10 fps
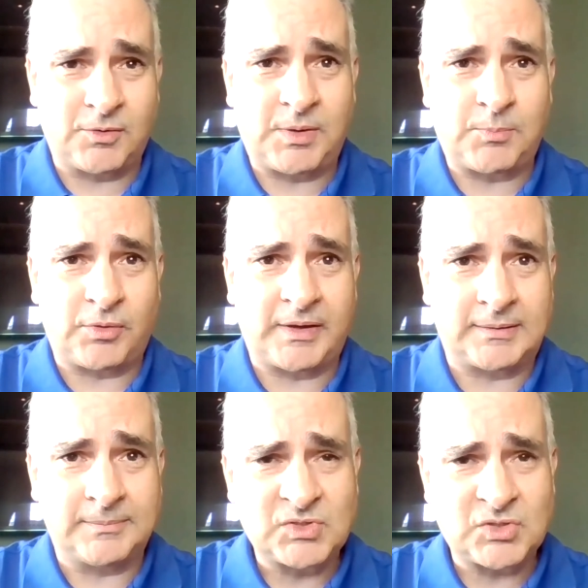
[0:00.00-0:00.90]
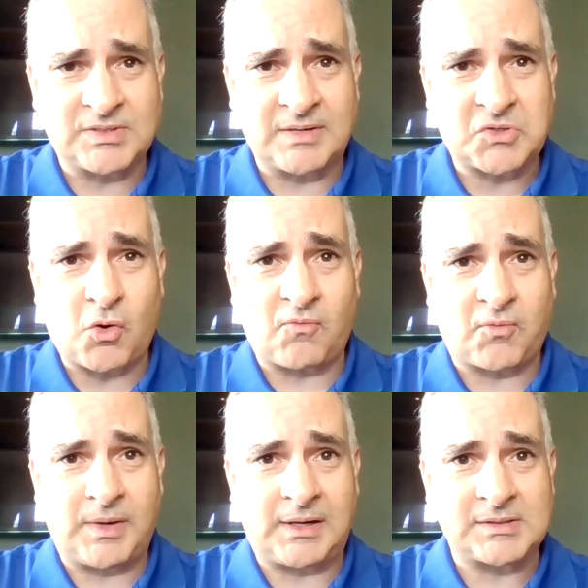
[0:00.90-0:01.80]
There are people that sometimes call
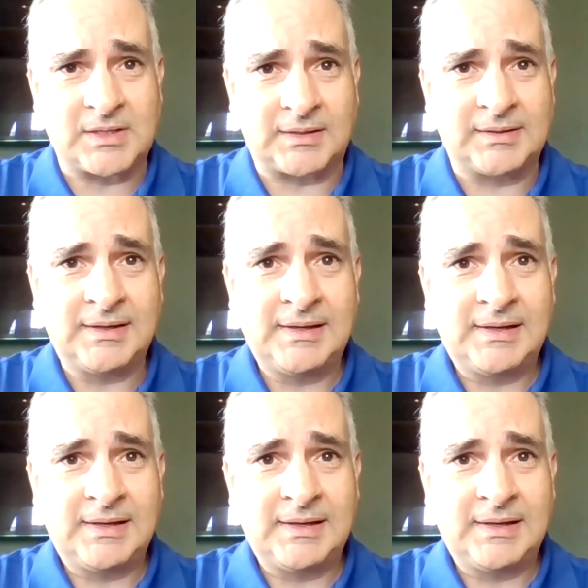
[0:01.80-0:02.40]
for meetings that